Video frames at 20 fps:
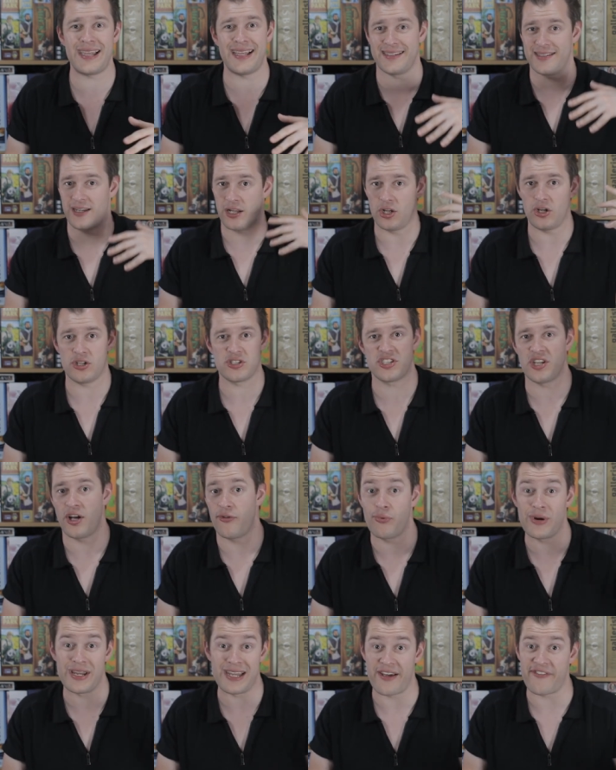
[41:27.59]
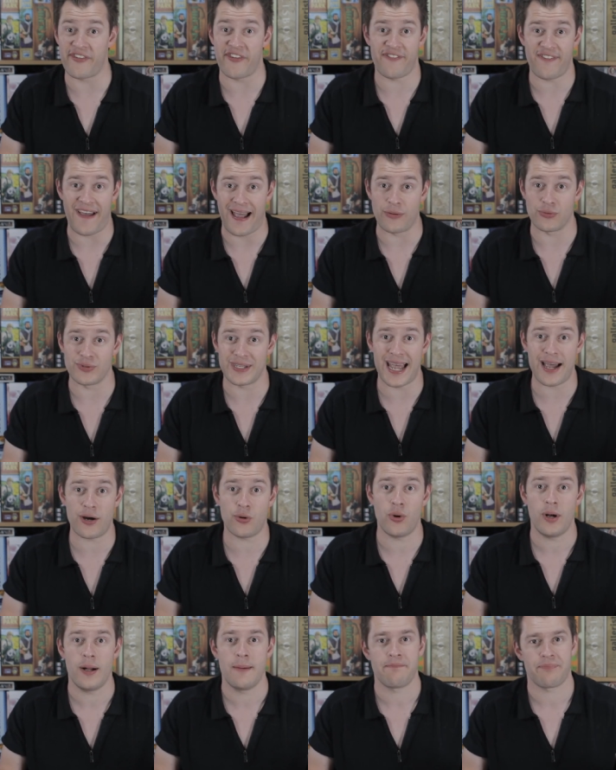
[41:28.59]
There's a lot of stuff we never found
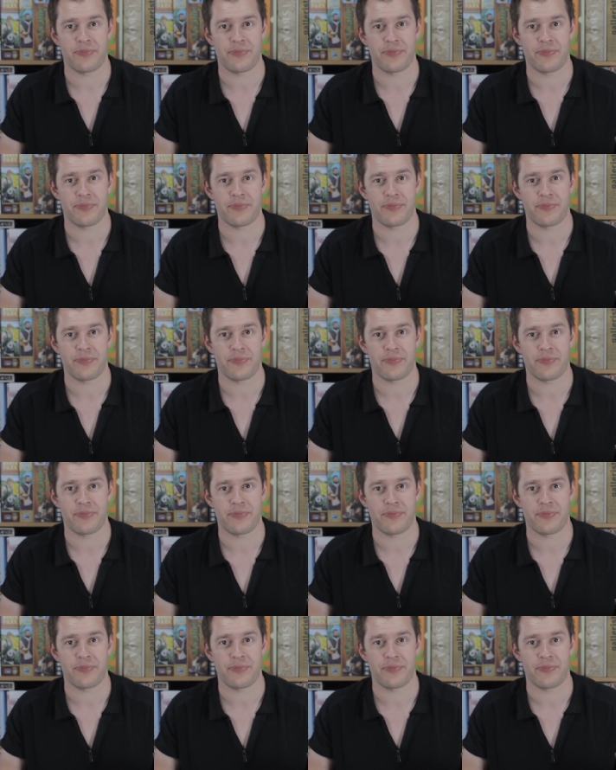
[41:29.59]
out.